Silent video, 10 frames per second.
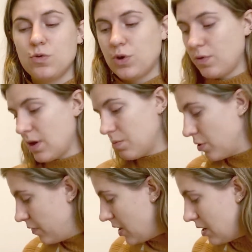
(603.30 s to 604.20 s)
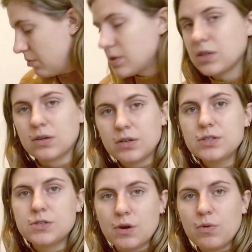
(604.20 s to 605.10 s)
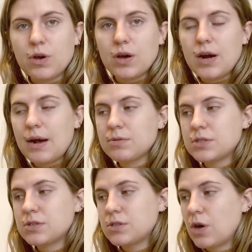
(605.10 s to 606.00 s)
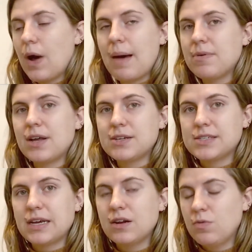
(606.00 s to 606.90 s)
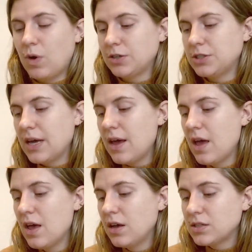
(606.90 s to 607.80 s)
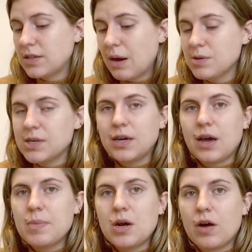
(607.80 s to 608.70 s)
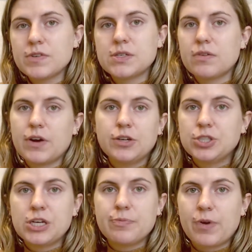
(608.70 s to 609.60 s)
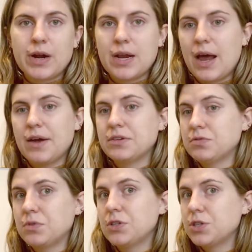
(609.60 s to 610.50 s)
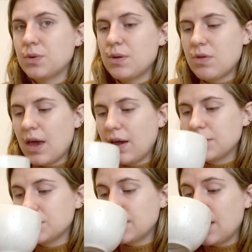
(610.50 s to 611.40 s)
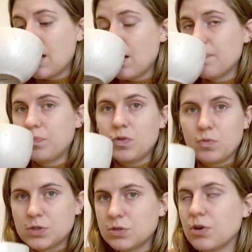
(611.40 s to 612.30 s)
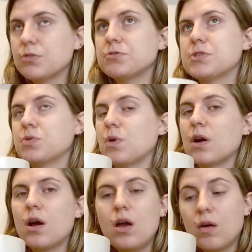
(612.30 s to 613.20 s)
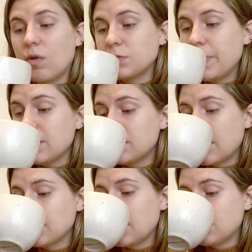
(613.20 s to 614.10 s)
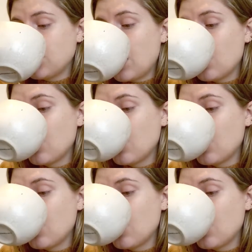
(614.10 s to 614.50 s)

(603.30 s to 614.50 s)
Korean movie, and it was literally so good. I was so happy that I stayed in and watched it. So that was like, I mean, obviously a very cheap Friday night. I didn't really do anything. I just went to the grocery store, watched Parasite, so that was great.